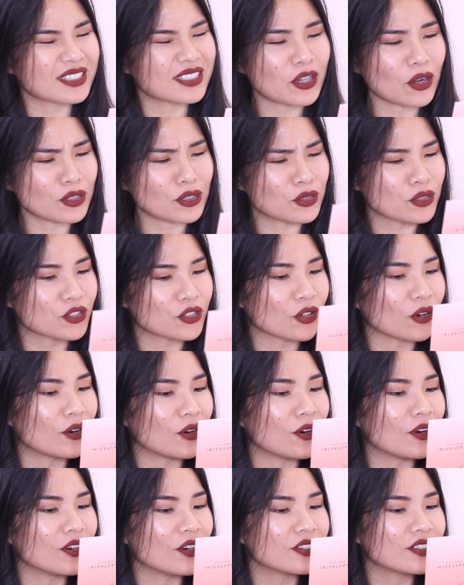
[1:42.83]
Not too
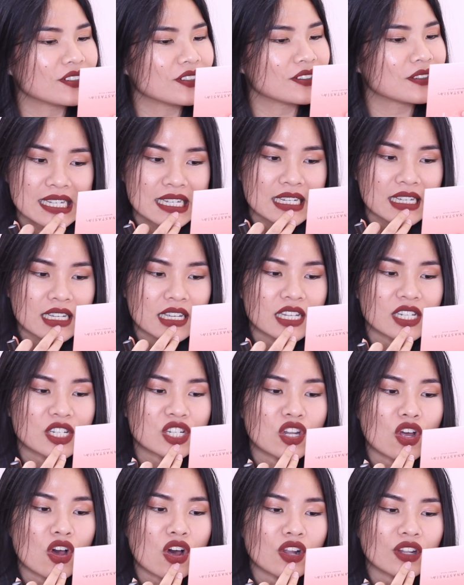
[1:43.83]
sure.
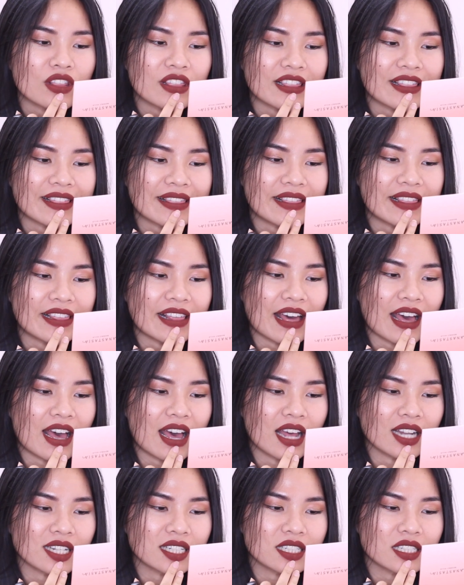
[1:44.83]
It's not
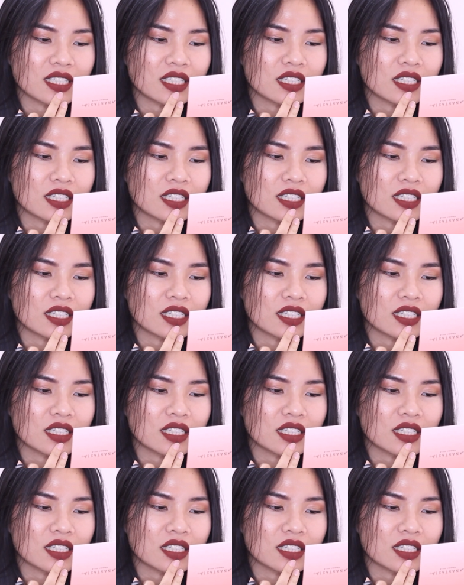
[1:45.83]
that